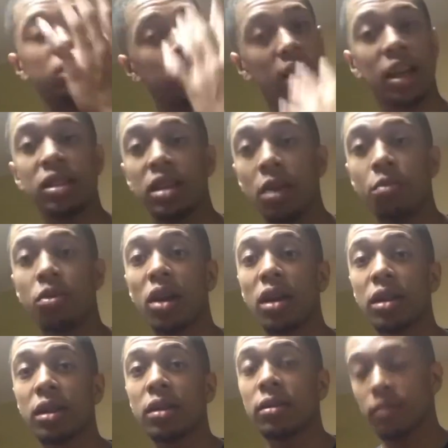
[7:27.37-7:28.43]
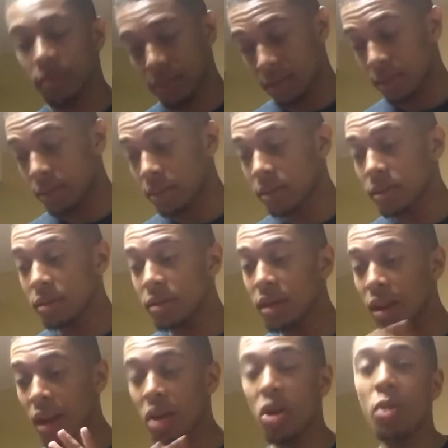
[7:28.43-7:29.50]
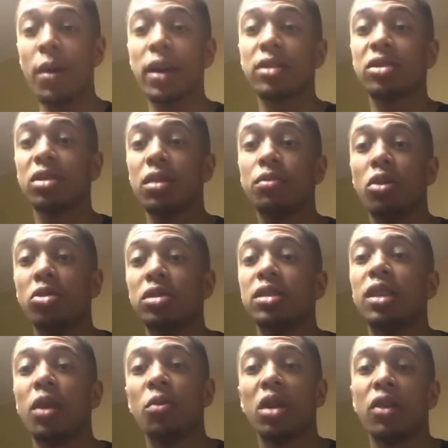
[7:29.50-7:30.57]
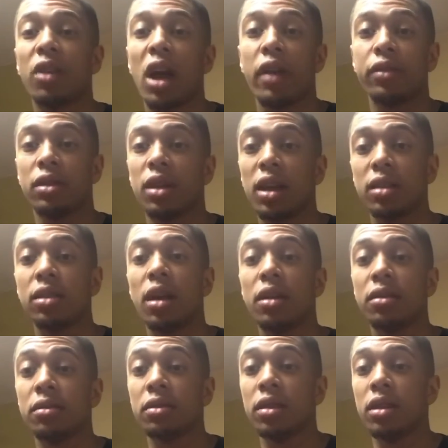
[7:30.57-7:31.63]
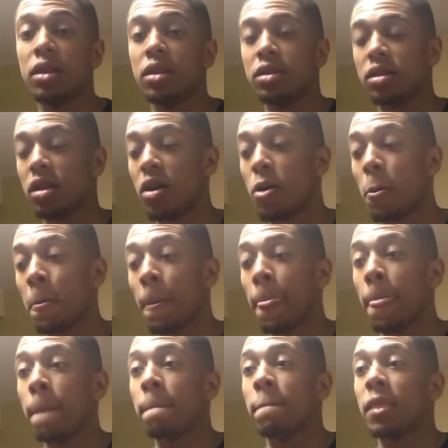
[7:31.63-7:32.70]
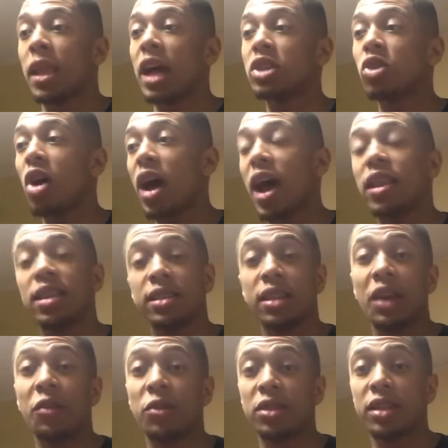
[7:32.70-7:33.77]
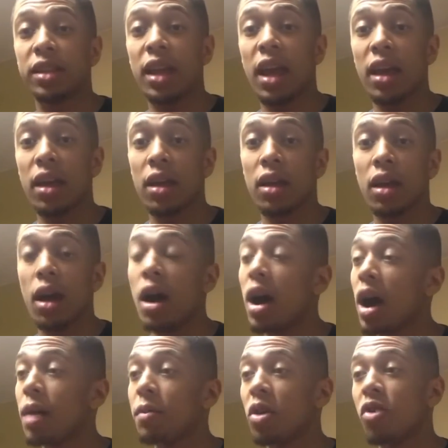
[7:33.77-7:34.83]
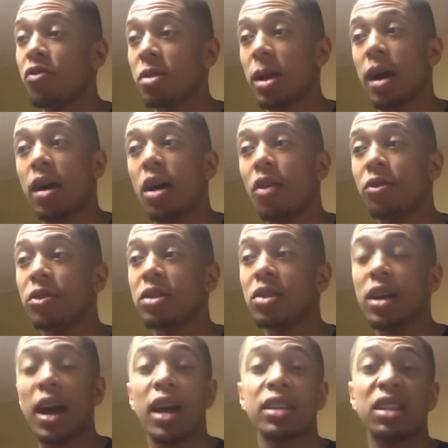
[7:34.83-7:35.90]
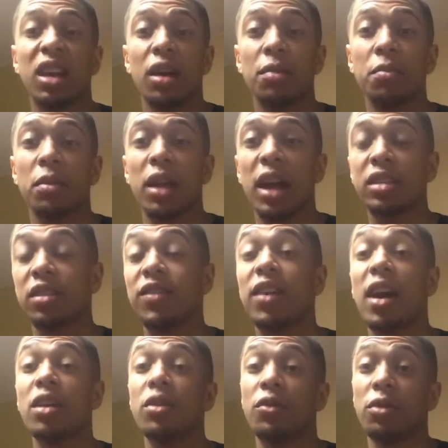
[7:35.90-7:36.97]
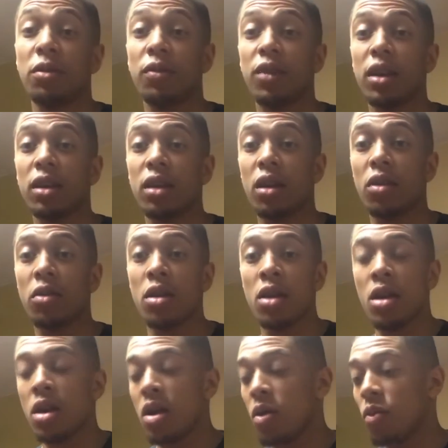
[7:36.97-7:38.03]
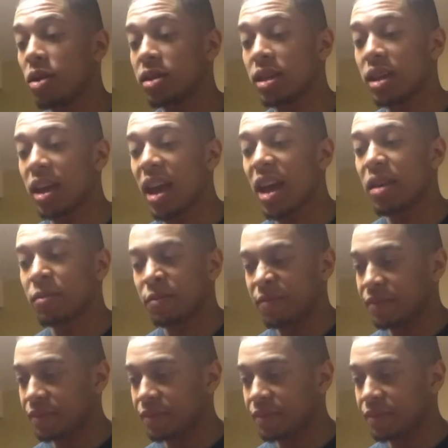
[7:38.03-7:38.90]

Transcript: take a deep breath and go back into the mode to get whatever I have to get done. So that's all I had to say for today. Um, I hope you got, hopefully you guys um, got some value from the video. Once again,